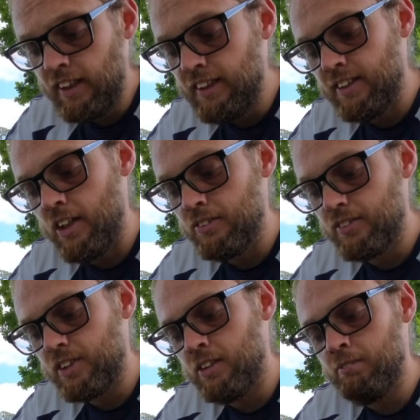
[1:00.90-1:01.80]

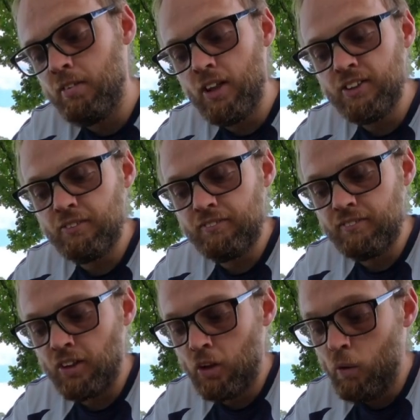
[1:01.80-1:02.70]
ketones combined with
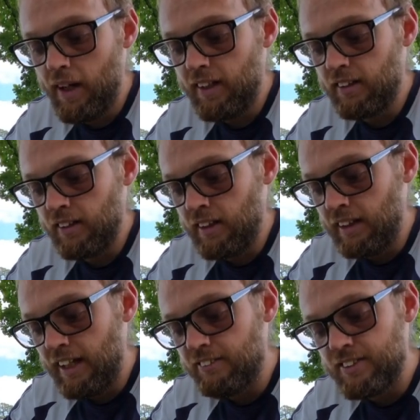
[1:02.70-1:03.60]
the quick
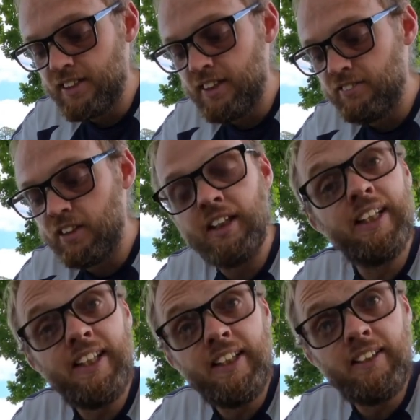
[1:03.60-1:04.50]
clarity of
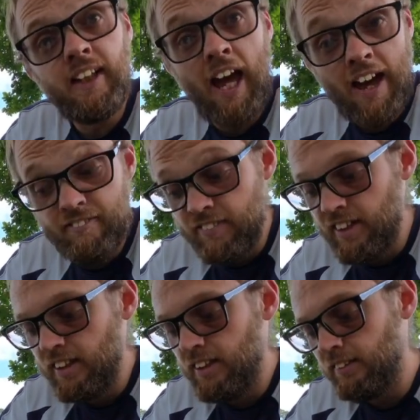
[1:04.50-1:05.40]
clean
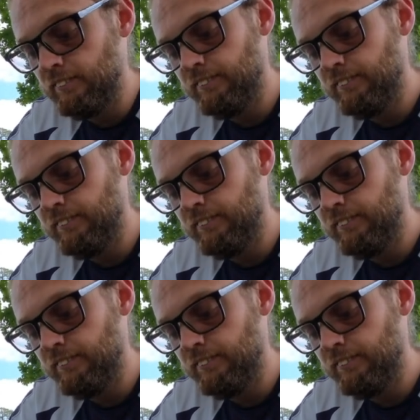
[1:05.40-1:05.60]
caffeine.